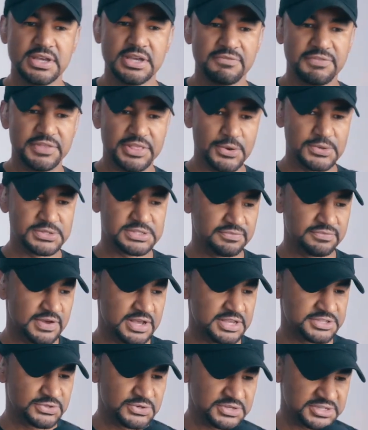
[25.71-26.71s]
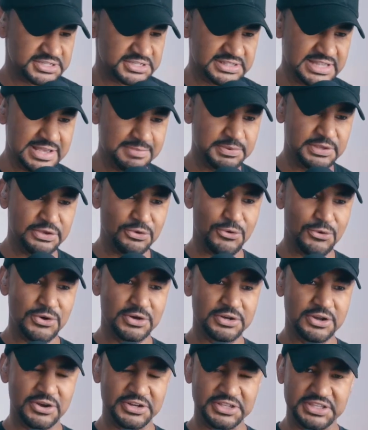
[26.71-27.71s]
for those of us that are sleeping
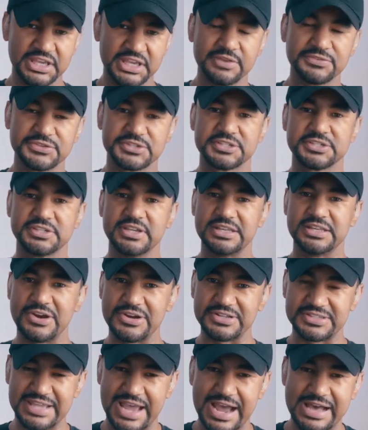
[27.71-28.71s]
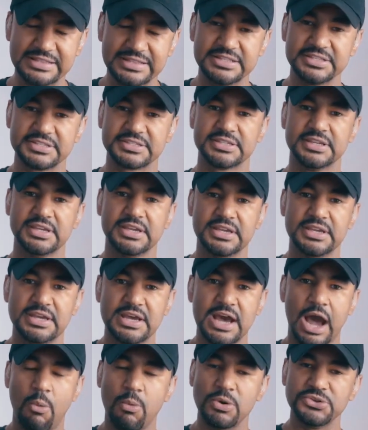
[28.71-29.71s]
on our gifts and our talents,
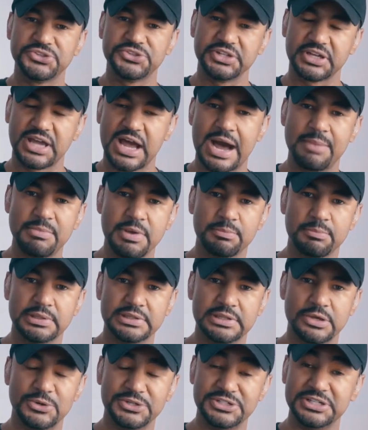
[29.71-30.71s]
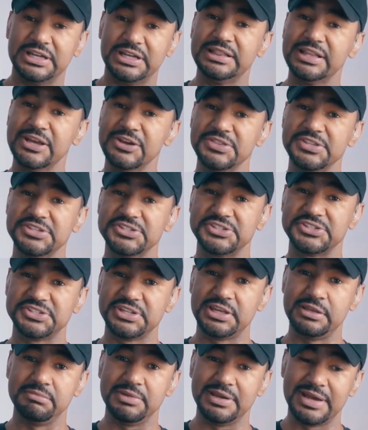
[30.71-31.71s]
I want you to comment below and declare this
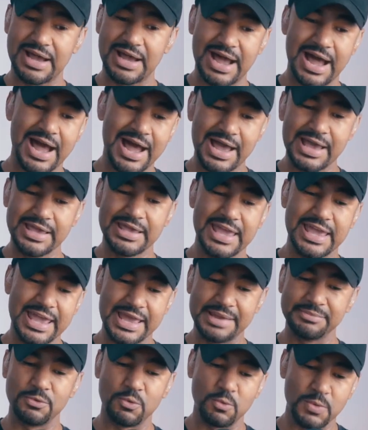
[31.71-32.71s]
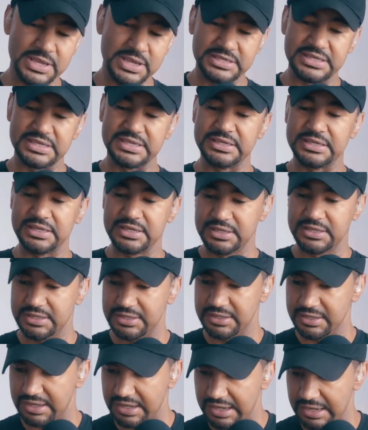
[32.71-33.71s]
statement: I am waking
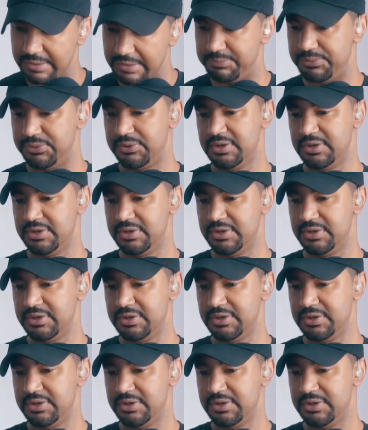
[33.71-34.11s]
up.